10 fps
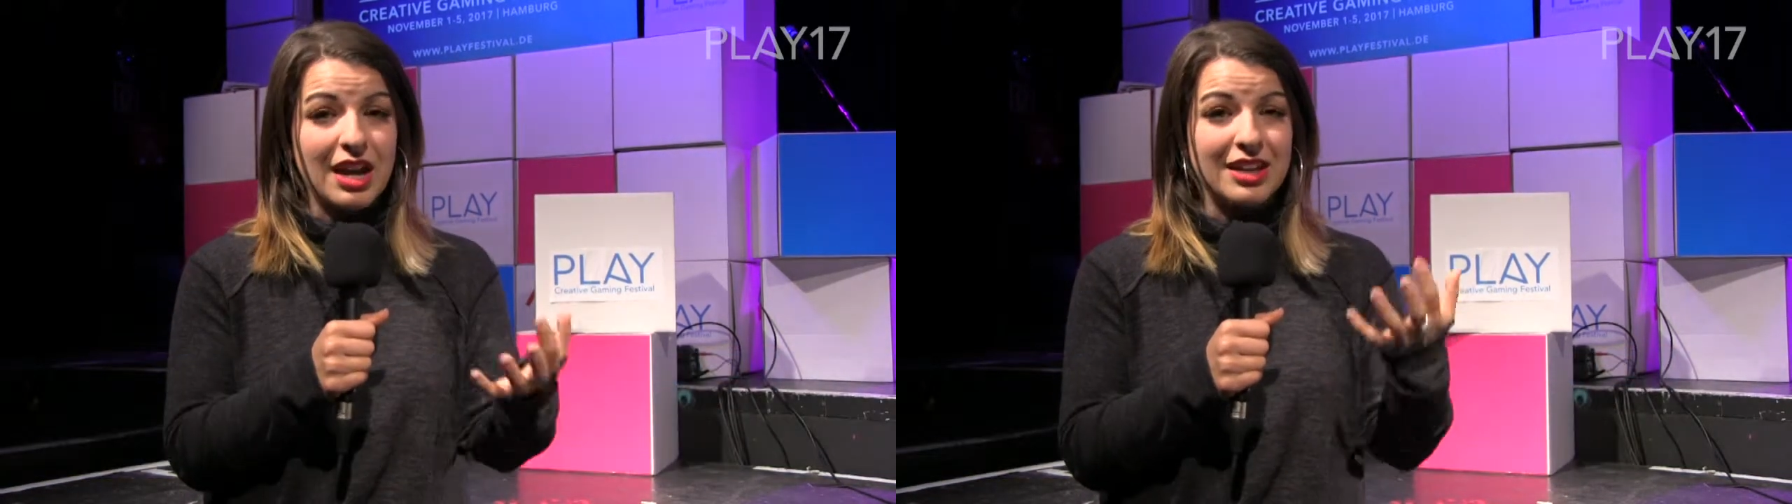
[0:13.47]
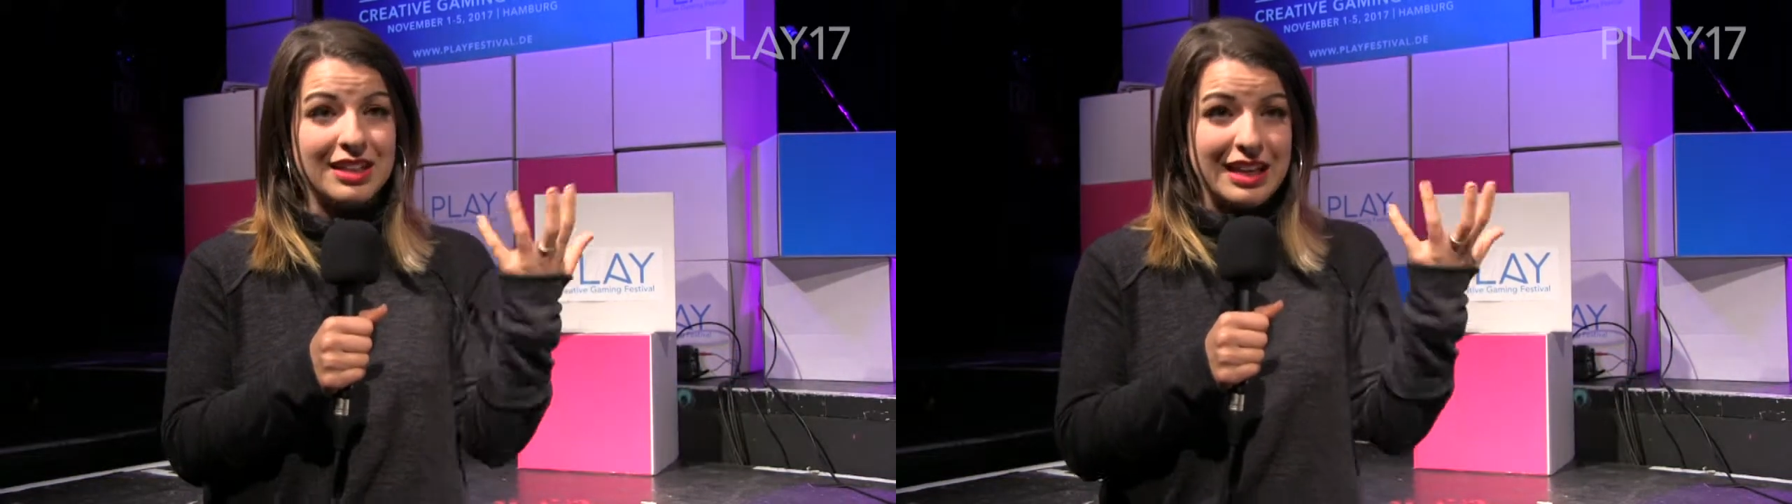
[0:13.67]

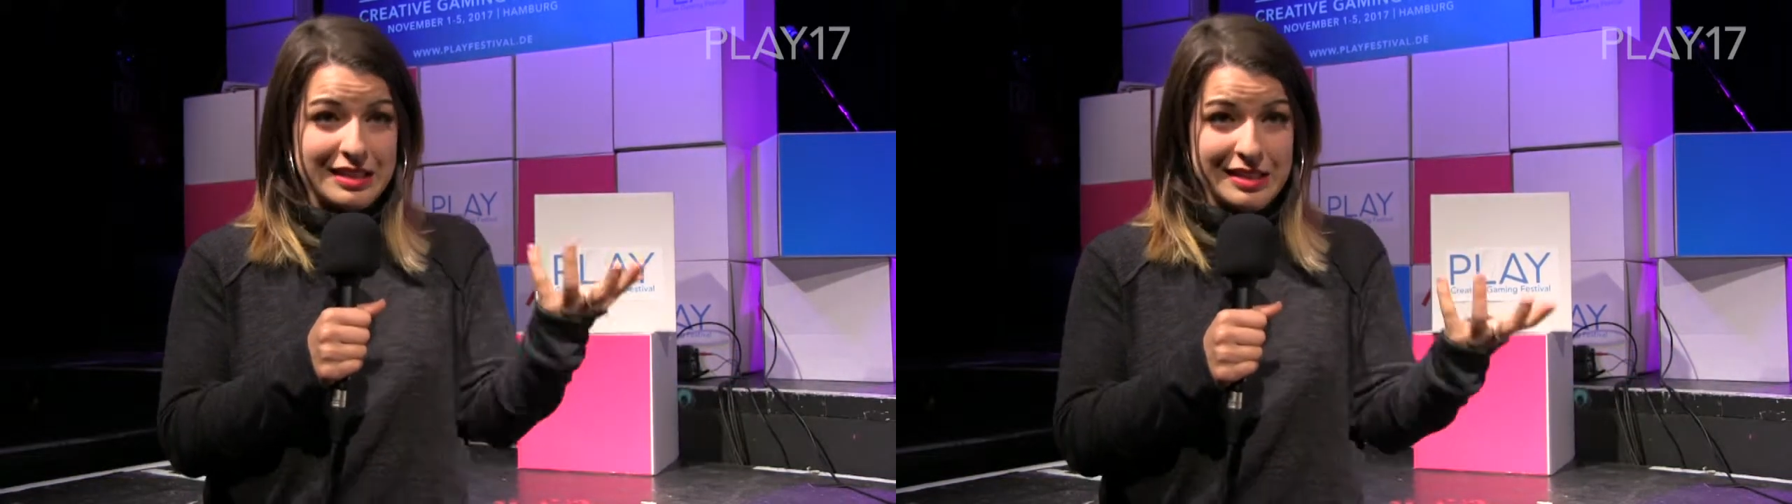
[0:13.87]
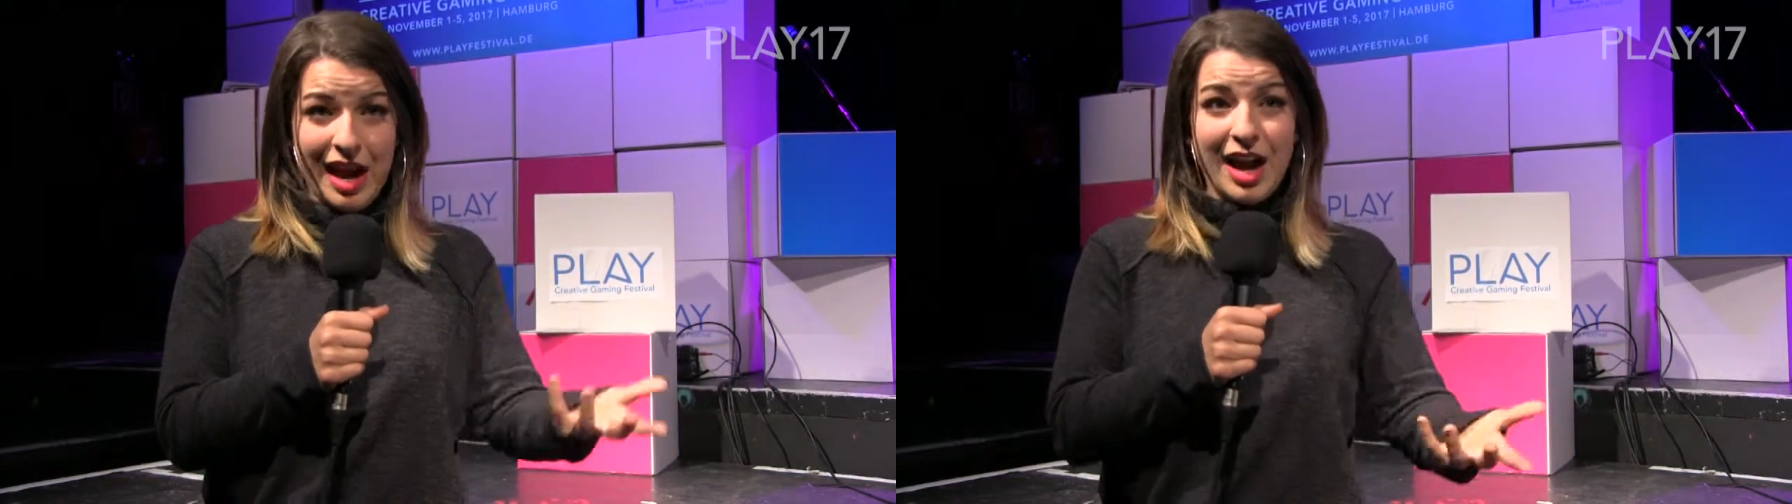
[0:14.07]
and
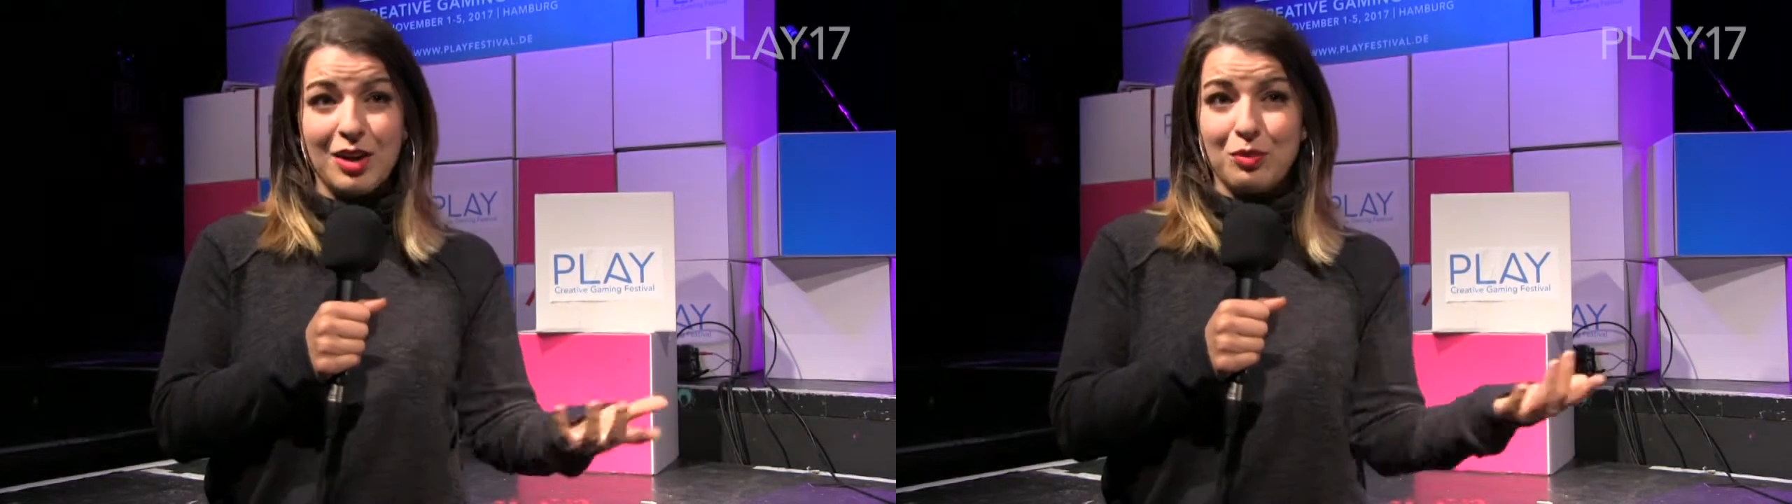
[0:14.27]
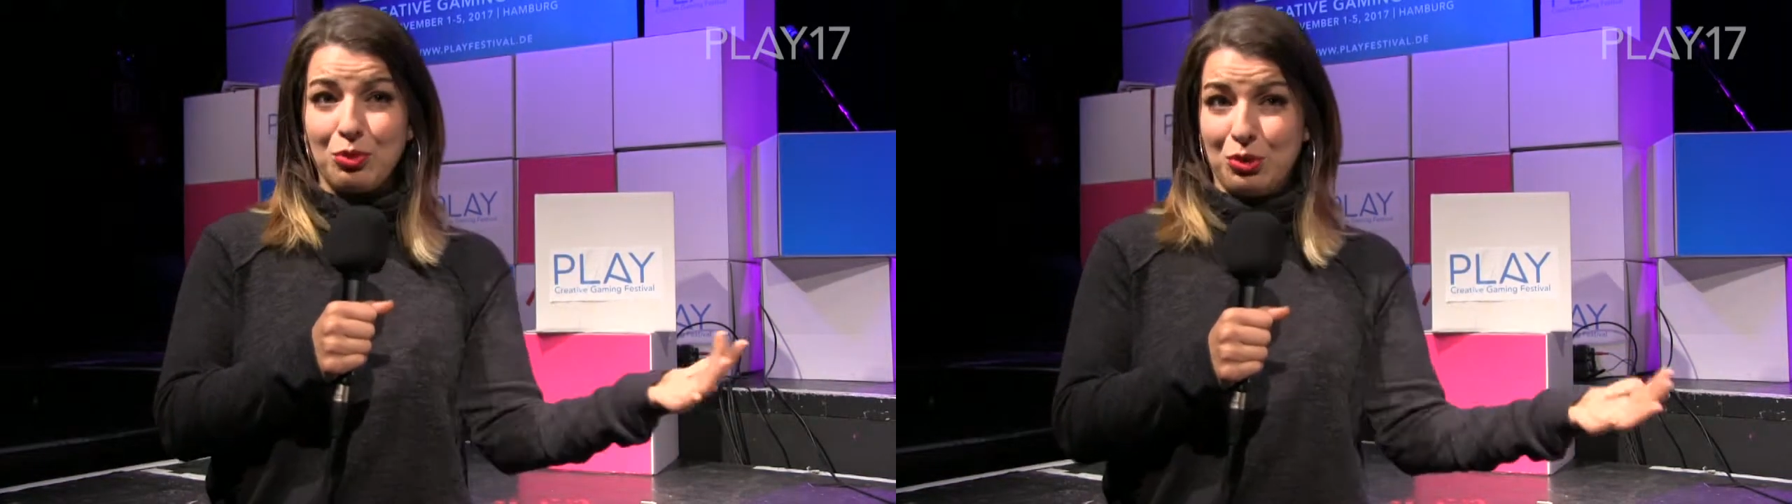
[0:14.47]
it's
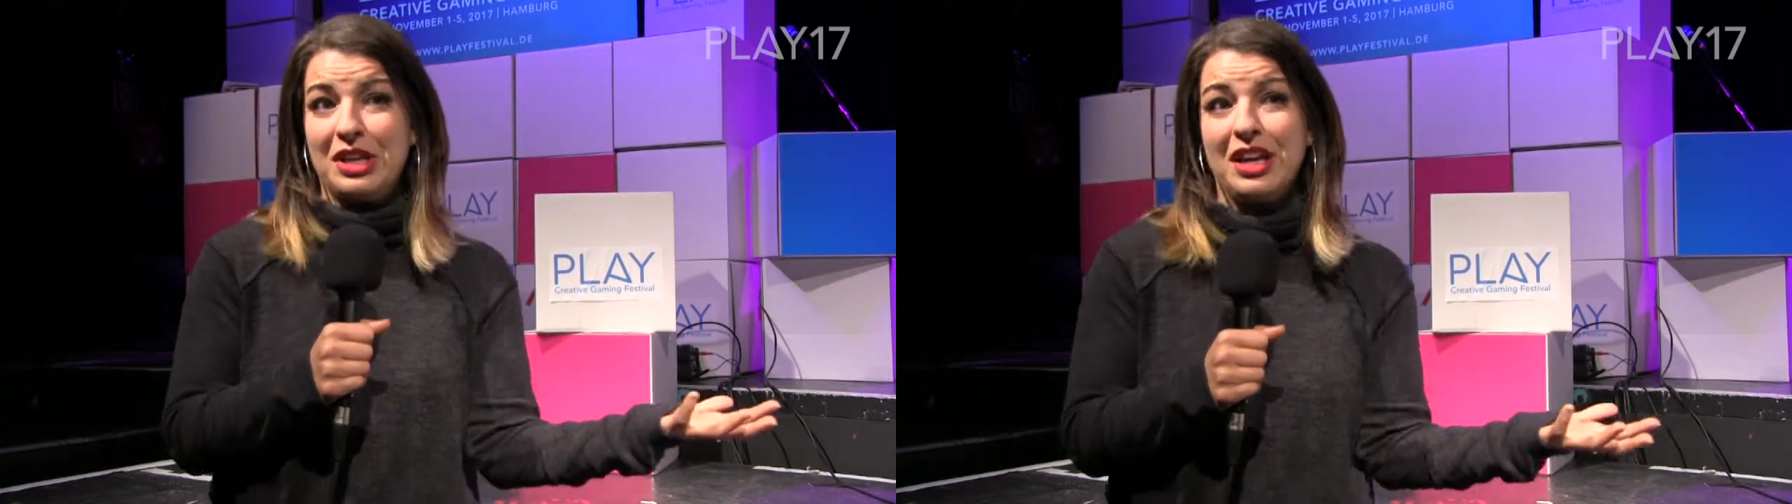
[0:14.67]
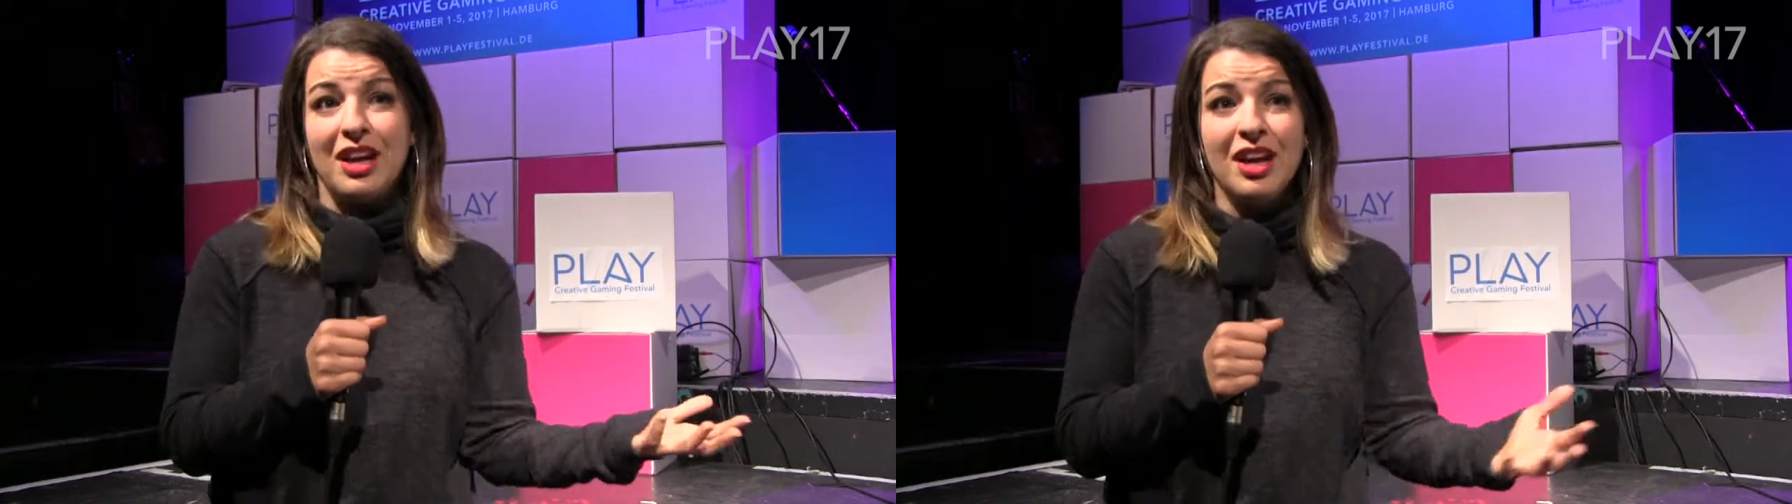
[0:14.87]
not
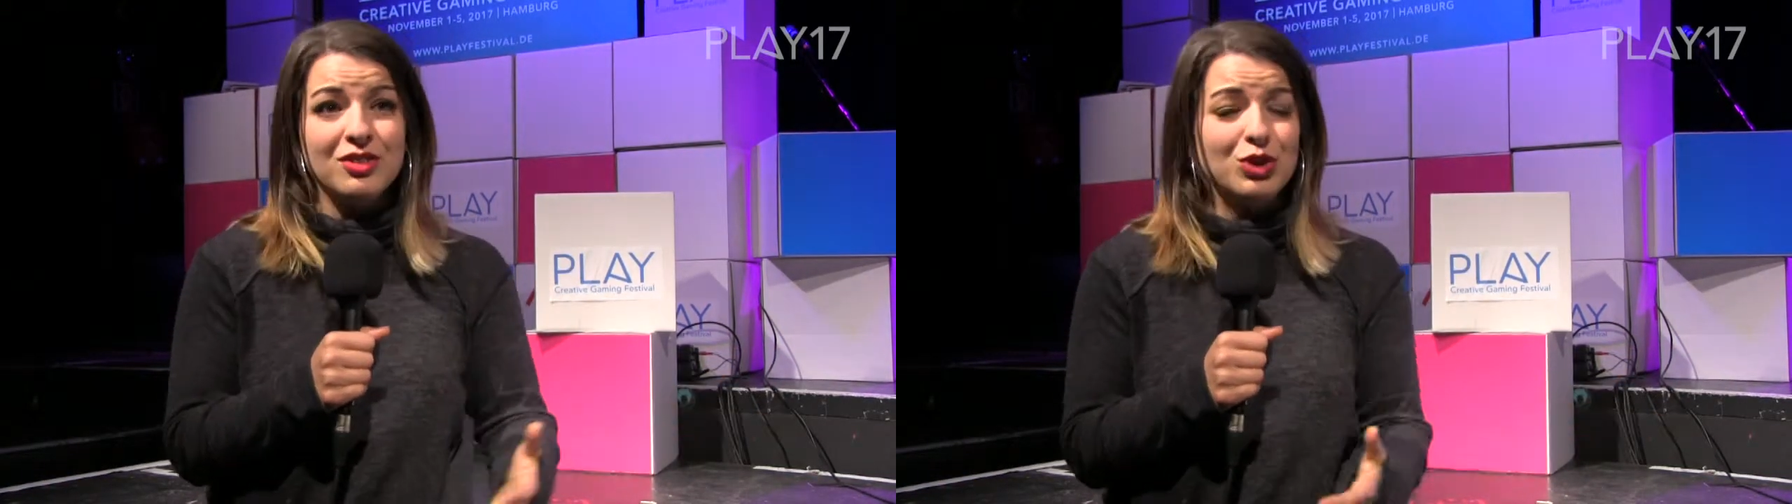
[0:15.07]
pretty.